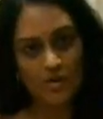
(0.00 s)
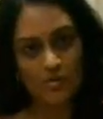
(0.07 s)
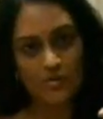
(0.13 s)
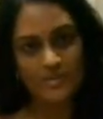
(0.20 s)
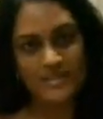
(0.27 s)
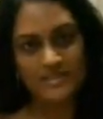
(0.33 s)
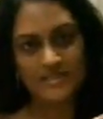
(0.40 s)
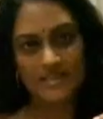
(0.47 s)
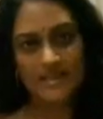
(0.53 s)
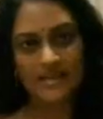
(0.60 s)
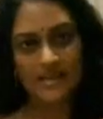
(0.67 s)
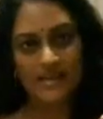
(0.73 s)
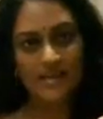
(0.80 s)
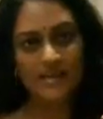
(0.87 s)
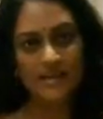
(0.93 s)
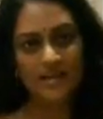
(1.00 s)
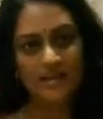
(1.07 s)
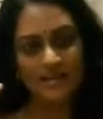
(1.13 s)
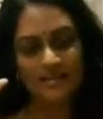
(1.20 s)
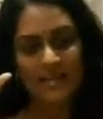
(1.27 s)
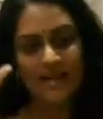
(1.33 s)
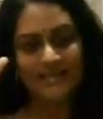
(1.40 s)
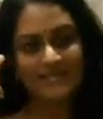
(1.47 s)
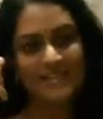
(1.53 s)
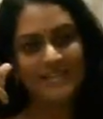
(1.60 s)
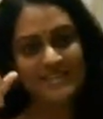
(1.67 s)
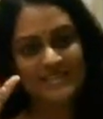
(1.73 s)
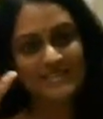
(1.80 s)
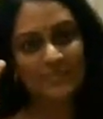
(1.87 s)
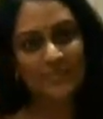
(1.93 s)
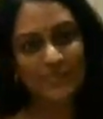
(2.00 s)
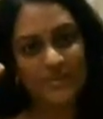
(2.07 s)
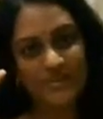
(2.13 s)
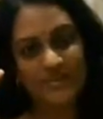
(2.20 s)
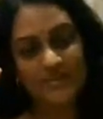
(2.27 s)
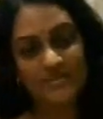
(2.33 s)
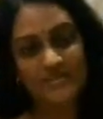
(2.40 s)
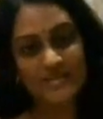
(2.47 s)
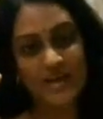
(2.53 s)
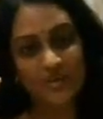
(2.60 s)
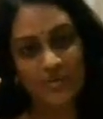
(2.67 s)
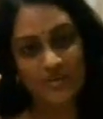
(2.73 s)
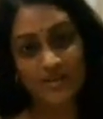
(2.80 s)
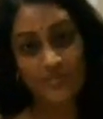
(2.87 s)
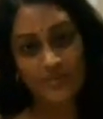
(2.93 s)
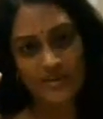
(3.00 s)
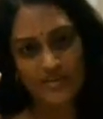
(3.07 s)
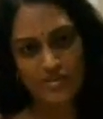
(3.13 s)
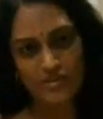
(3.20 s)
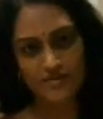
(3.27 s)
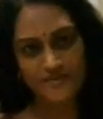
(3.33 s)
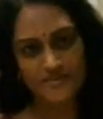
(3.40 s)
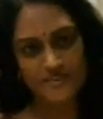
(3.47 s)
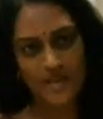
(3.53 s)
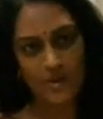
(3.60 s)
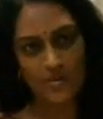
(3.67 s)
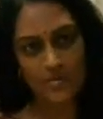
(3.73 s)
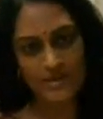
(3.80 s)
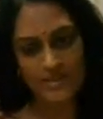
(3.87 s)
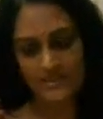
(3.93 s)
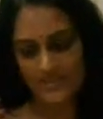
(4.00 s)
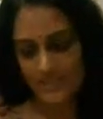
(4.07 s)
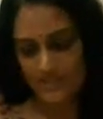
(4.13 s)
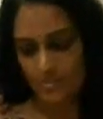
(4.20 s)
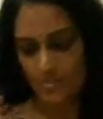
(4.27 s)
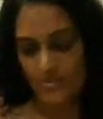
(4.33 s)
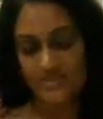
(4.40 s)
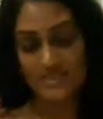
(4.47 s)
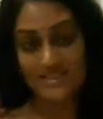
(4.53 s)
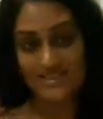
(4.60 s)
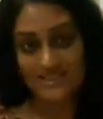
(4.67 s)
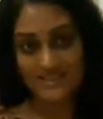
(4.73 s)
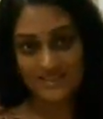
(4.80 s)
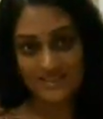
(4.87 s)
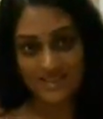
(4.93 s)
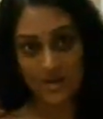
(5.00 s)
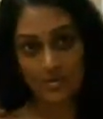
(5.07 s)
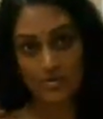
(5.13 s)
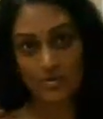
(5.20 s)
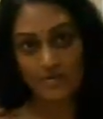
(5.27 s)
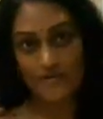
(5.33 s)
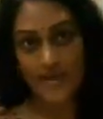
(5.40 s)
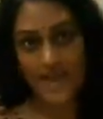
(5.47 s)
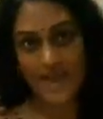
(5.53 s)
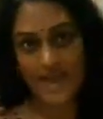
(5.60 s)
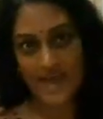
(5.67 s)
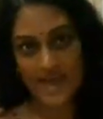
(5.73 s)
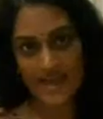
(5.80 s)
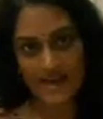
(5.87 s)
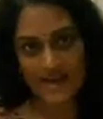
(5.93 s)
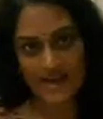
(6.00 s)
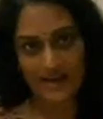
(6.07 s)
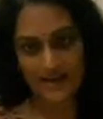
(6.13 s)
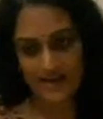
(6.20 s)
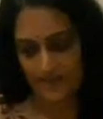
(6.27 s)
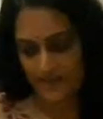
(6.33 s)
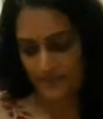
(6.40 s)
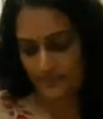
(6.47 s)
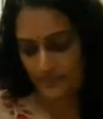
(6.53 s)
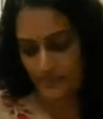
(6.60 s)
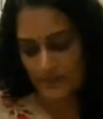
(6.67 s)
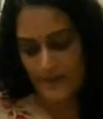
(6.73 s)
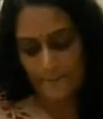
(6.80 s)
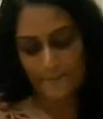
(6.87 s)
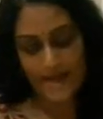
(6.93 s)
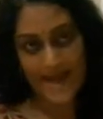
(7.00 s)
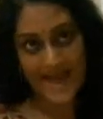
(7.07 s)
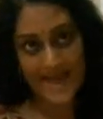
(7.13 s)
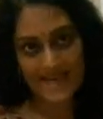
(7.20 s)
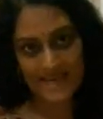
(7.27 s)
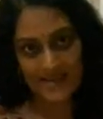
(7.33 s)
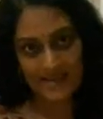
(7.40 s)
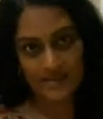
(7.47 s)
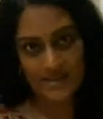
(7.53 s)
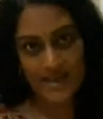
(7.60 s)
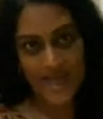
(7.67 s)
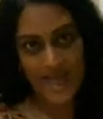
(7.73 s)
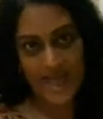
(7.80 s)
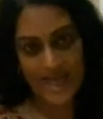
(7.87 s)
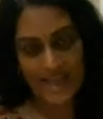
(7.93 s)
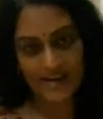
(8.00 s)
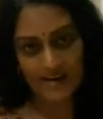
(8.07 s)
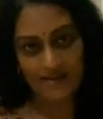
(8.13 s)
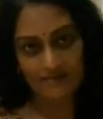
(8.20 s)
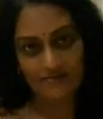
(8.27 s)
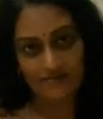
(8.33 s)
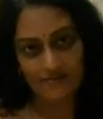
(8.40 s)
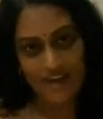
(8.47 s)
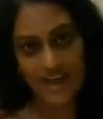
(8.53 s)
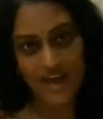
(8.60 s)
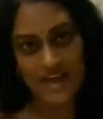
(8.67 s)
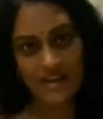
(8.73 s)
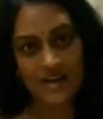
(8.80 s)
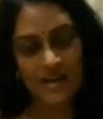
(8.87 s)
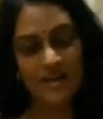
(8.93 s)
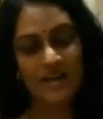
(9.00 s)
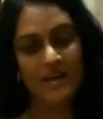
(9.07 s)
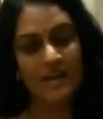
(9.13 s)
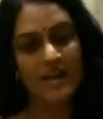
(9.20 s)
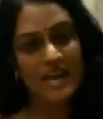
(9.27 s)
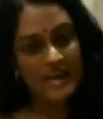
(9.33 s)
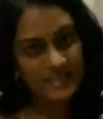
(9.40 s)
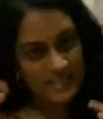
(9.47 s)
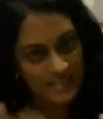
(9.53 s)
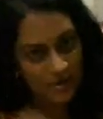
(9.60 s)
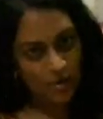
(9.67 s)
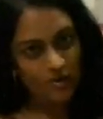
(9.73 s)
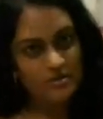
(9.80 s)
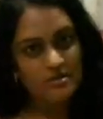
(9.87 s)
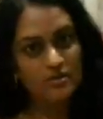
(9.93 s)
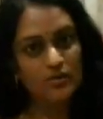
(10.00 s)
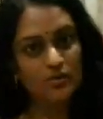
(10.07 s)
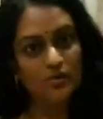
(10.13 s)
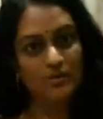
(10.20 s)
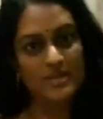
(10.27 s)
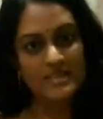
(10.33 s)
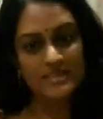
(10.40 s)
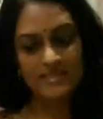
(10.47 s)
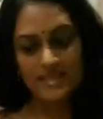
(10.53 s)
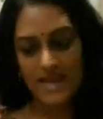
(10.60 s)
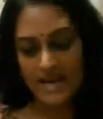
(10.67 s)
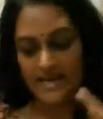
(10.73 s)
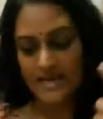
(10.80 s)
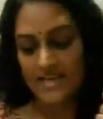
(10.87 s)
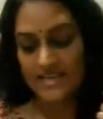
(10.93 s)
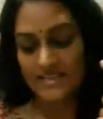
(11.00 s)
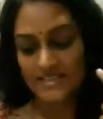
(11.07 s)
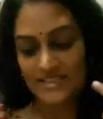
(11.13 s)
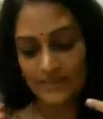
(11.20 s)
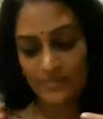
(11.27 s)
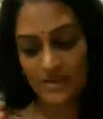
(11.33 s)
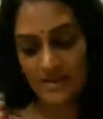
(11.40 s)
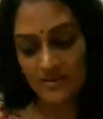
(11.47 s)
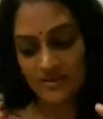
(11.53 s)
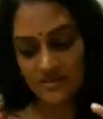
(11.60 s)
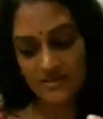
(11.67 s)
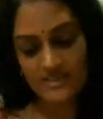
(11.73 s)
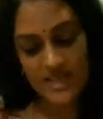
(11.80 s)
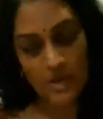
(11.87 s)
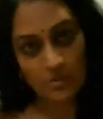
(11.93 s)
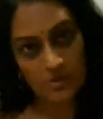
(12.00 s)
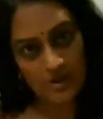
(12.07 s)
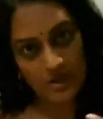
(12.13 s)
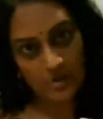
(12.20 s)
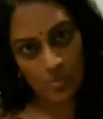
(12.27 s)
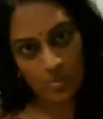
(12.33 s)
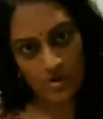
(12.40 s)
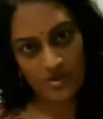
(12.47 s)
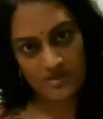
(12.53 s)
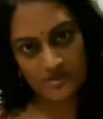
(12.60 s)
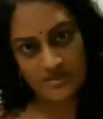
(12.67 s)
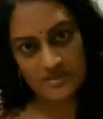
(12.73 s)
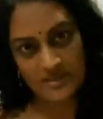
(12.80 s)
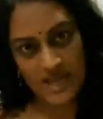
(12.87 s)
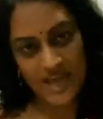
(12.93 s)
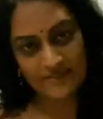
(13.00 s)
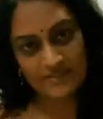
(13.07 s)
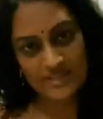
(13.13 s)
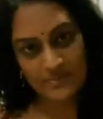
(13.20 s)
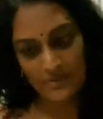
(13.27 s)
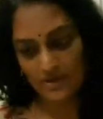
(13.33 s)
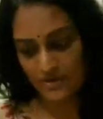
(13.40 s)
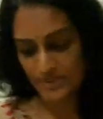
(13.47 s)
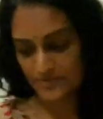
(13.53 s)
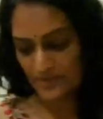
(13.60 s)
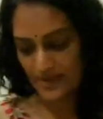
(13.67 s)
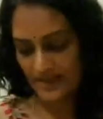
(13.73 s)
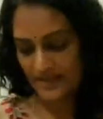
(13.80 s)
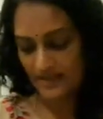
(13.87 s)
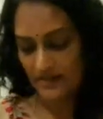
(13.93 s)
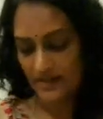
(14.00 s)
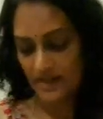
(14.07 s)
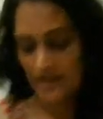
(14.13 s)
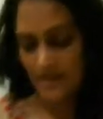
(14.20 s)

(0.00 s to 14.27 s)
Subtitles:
noticing that there is a particular sound, repetition of sound in these words. The sound of an, ban, can, fan. And he'll also notice that similar sounding words have similar spelling.